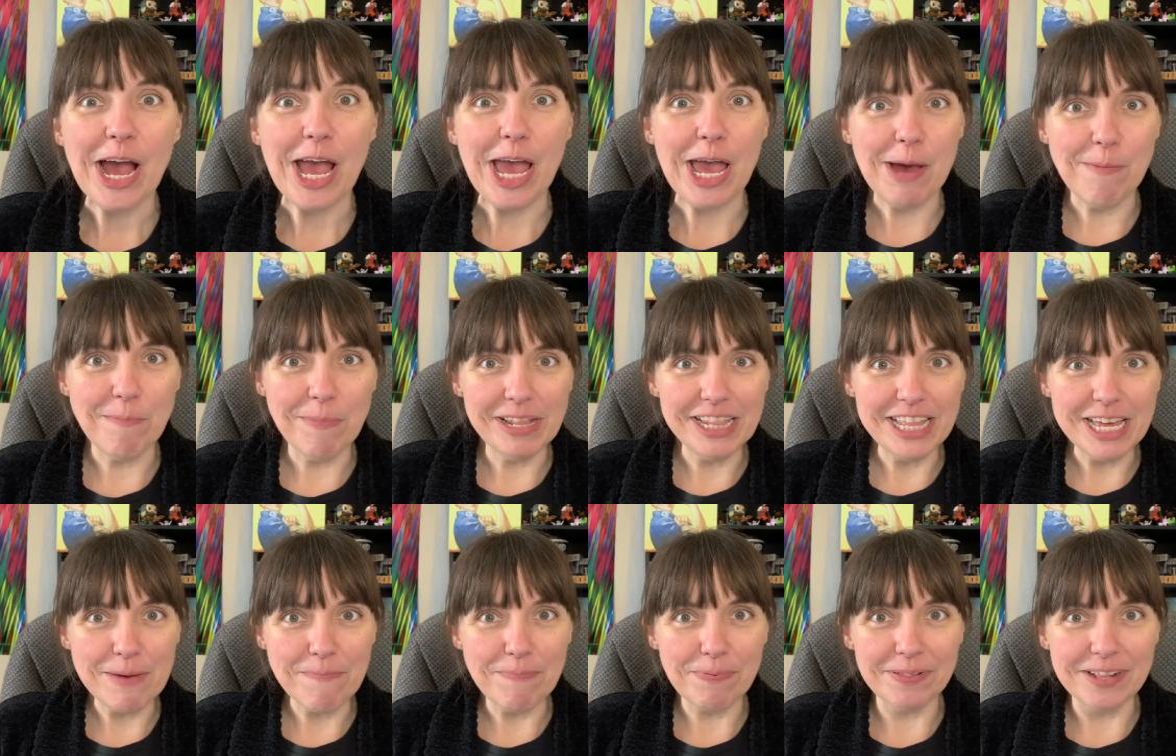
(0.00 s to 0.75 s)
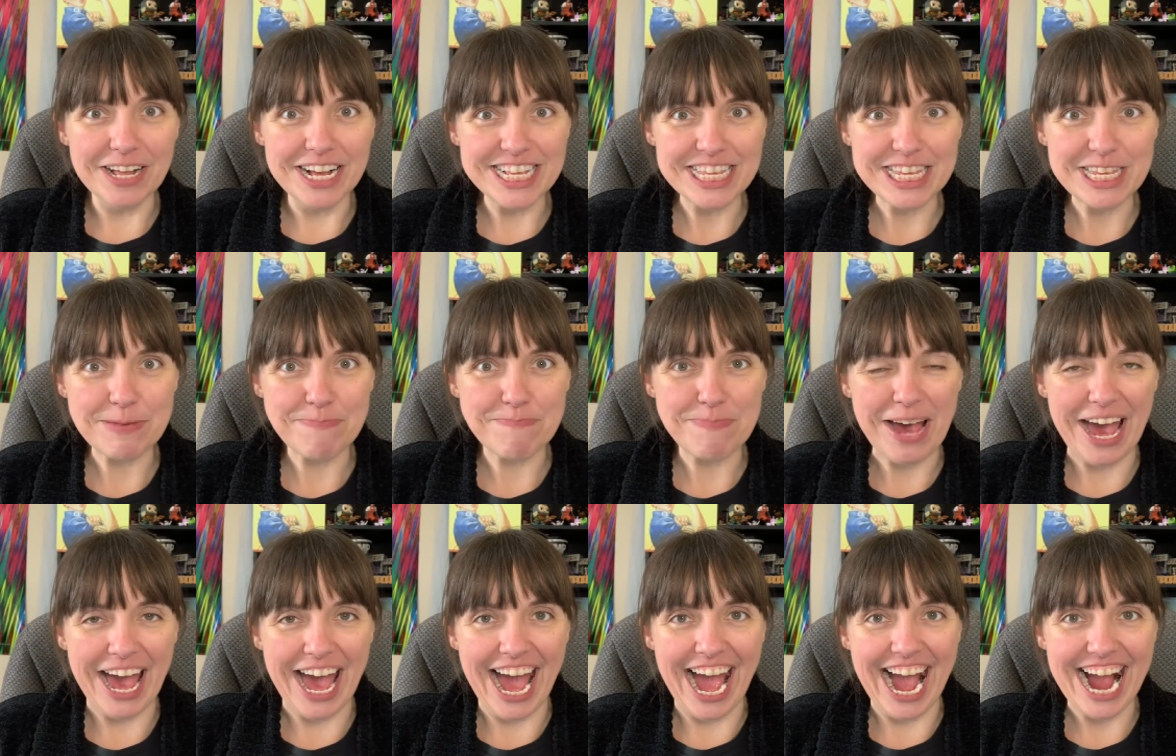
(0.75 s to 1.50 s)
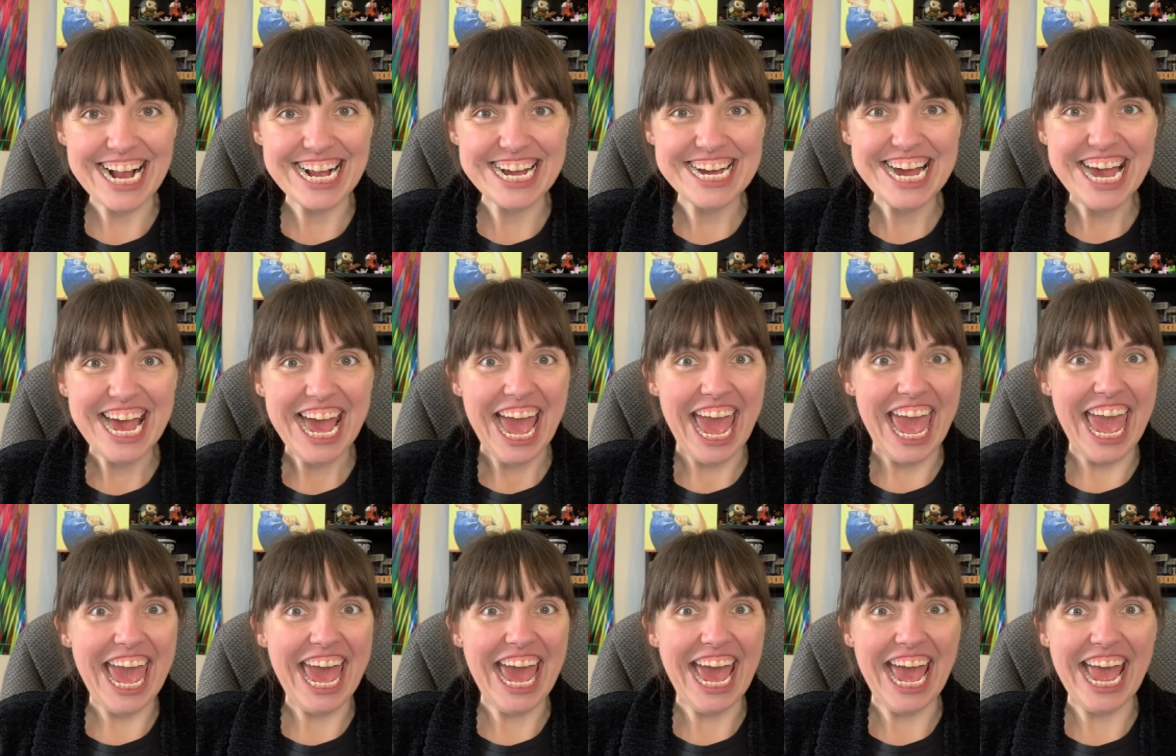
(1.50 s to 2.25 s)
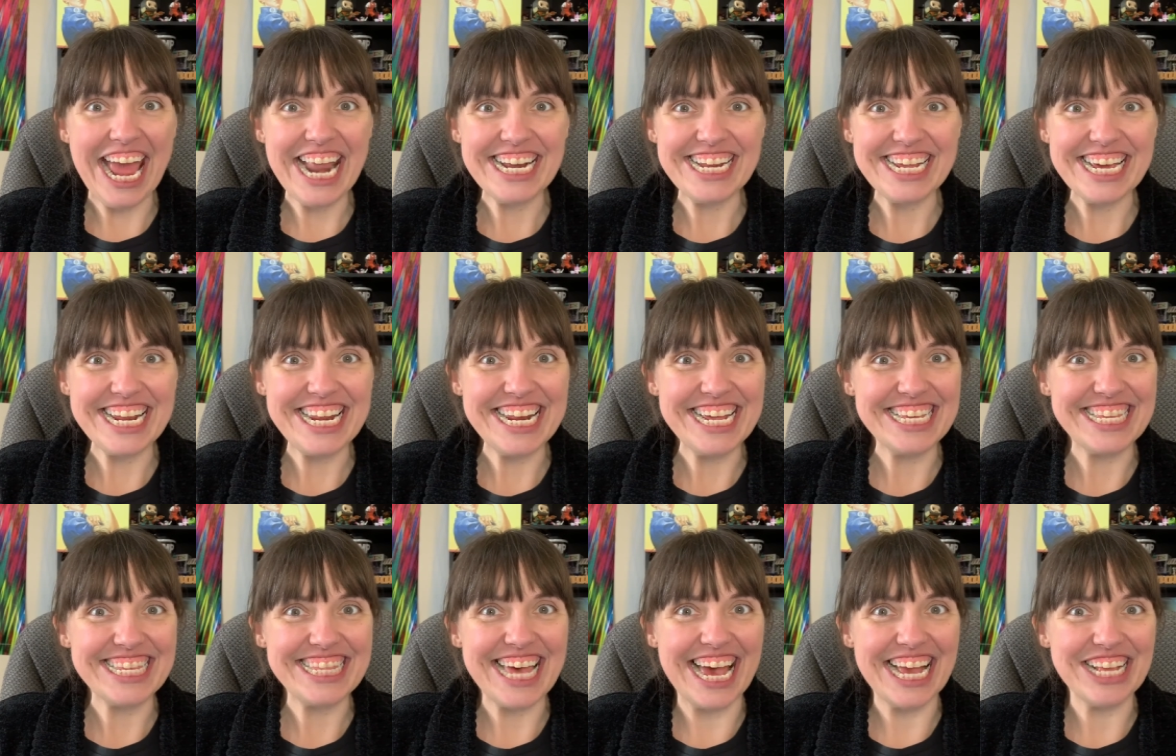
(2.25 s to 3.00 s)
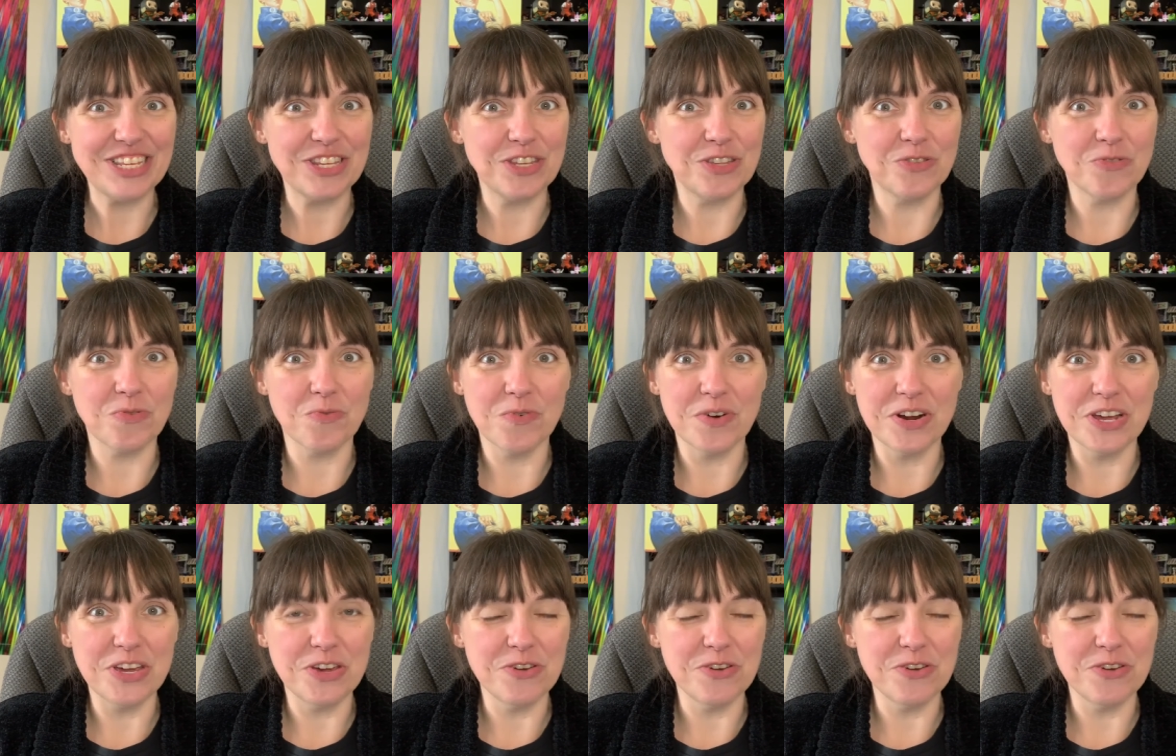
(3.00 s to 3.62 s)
Emily Blunt's back, and it is that story.